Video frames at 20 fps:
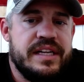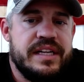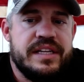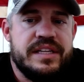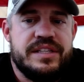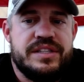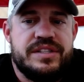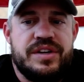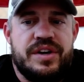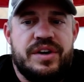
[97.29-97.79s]

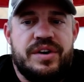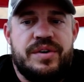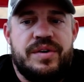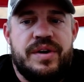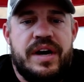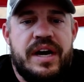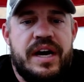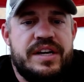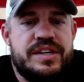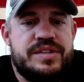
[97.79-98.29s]
So
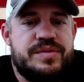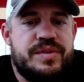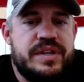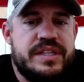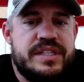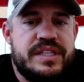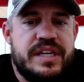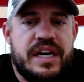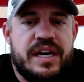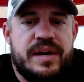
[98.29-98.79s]
I just want
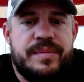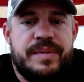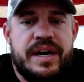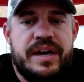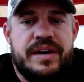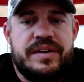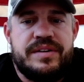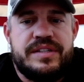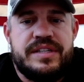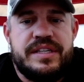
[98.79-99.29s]
to talk
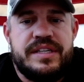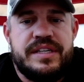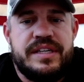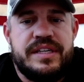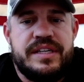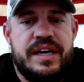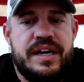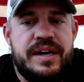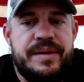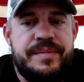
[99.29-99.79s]
about
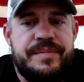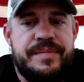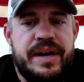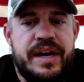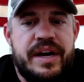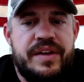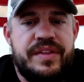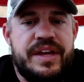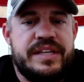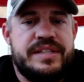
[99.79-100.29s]

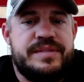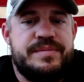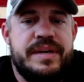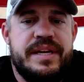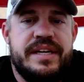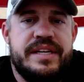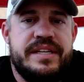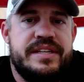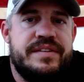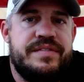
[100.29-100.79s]
how that's
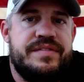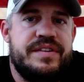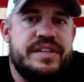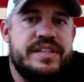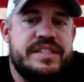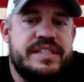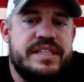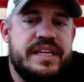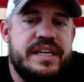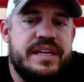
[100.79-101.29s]
made a
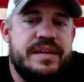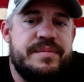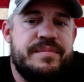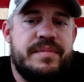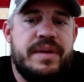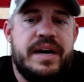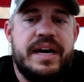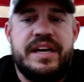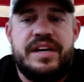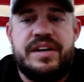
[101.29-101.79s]
difference in
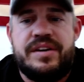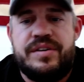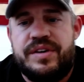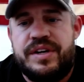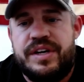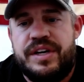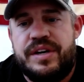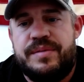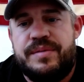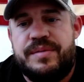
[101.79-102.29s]
my
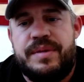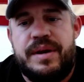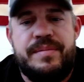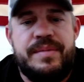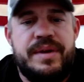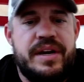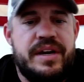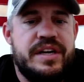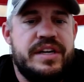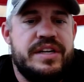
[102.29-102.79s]
career, my
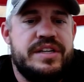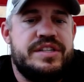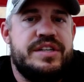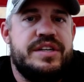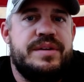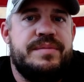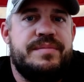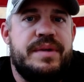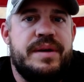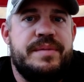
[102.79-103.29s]
marriage,
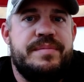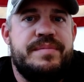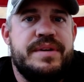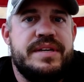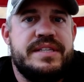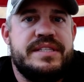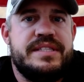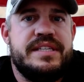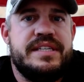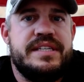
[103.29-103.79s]
my
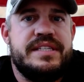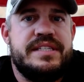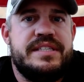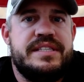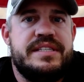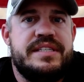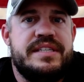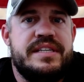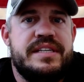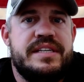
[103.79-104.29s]

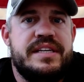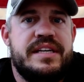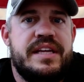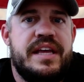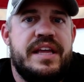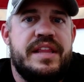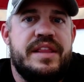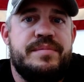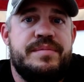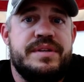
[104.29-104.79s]
business,
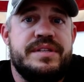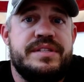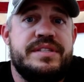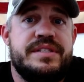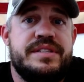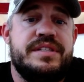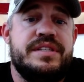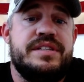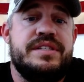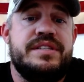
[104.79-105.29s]
and the
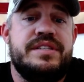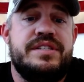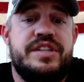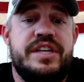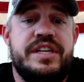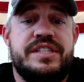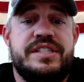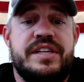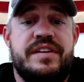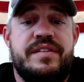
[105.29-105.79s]
businesses
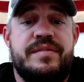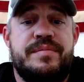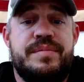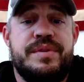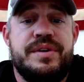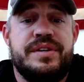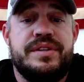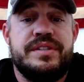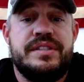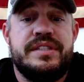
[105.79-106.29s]
Chase and I have
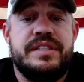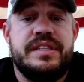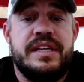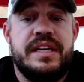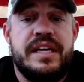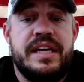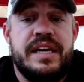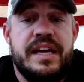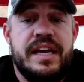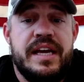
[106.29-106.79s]
built.
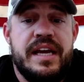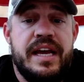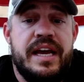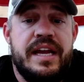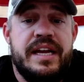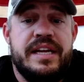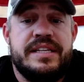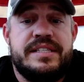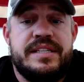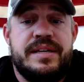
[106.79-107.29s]

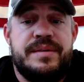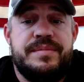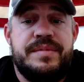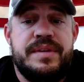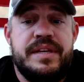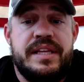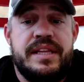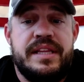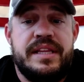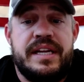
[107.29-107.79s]
And it's
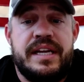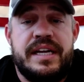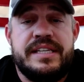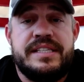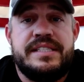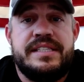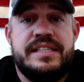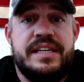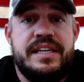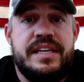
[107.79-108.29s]
something that I
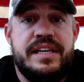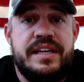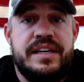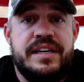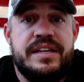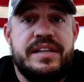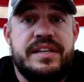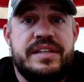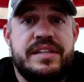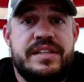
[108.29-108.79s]

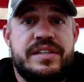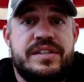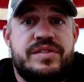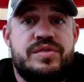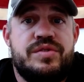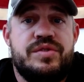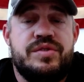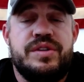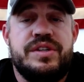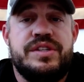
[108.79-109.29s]
see
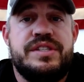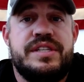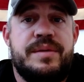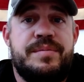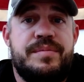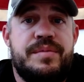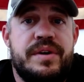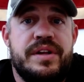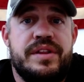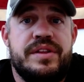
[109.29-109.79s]
truly
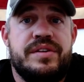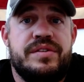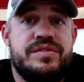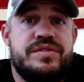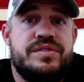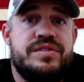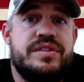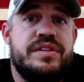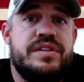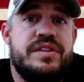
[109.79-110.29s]
separating
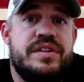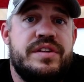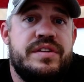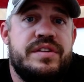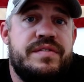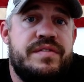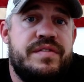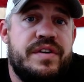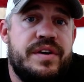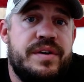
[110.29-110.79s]
those
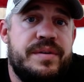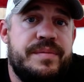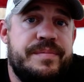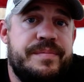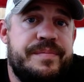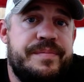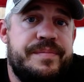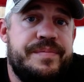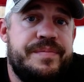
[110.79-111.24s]
from